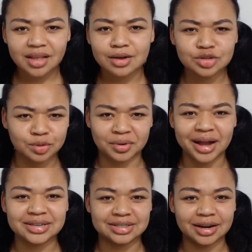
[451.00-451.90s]
A
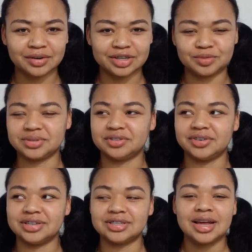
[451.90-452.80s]
surprise at how inexpensive it
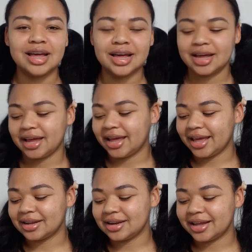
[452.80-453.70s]
is.
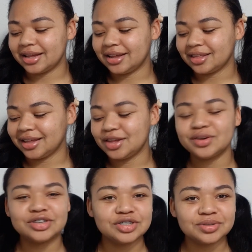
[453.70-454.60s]
And like you
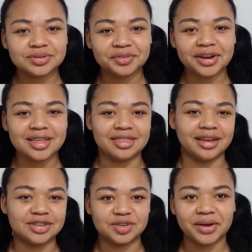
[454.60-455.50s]
can just use it for
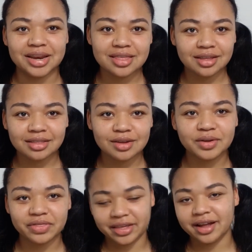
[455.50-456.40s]
anything. So anything that you
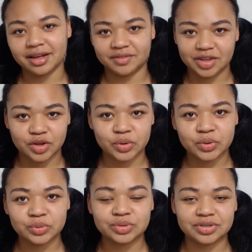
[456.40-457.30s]
can think of that you
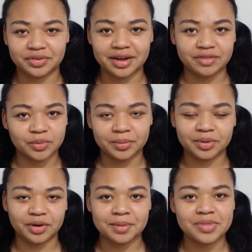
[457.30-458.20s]
used for heavy whipping
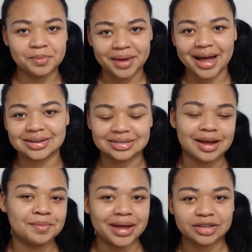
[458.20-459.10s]
cream in the past, I
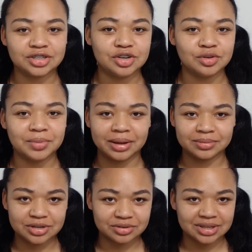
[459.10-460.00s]
imagine you'd be able
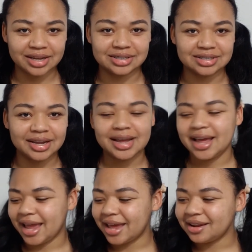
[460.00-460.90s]
to use this.
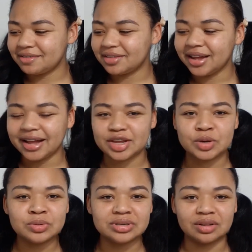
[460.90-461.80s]
And I feel like I
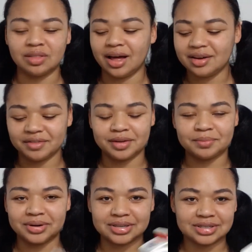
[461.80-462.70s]
used a lot of it,
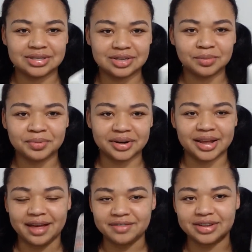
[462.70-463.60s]
but it's still pretty
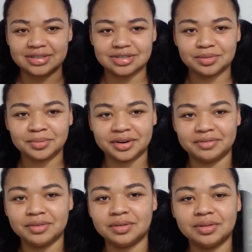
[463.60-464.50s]
heavy. It's still pretty
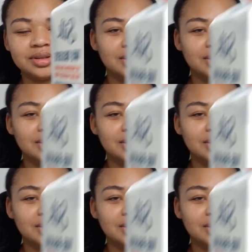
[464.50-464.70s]
full.